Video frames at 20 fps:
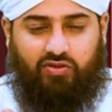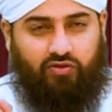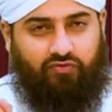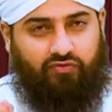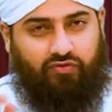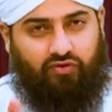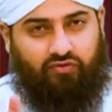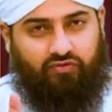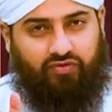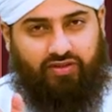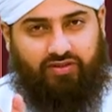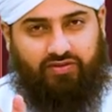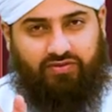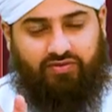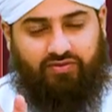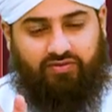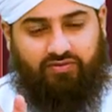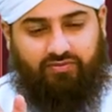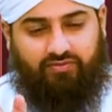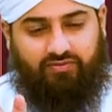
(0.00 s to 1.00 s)
of your
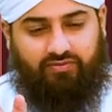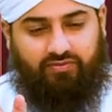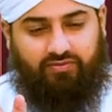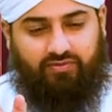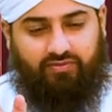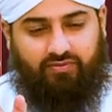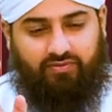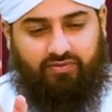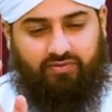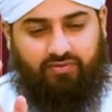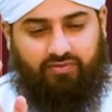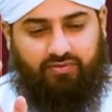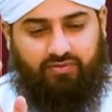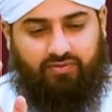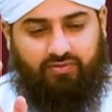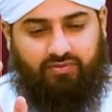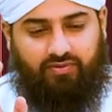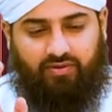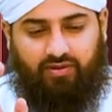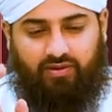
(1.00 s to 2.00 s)
face.
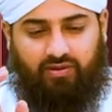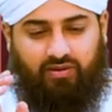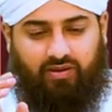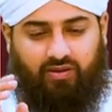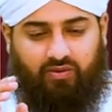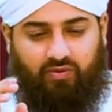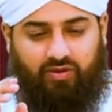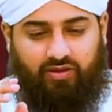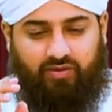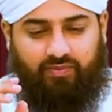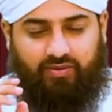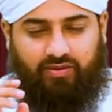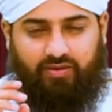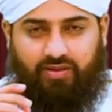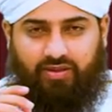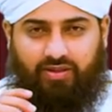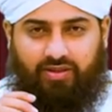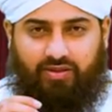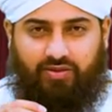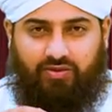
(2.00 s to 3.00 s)
Allahu Akbar.
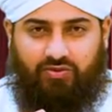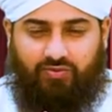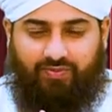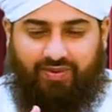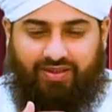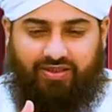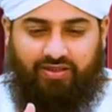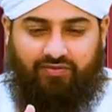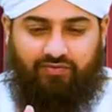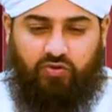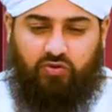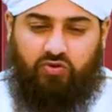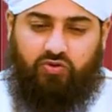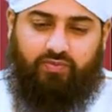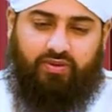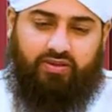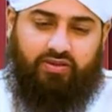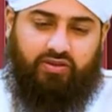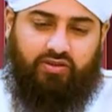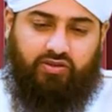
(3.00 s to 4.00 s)
So my dear viewers,
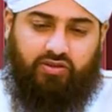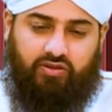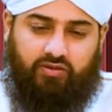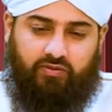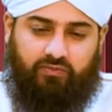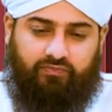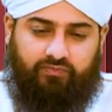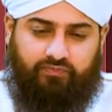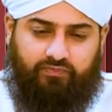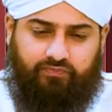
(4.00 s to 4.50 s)
Madani Channel,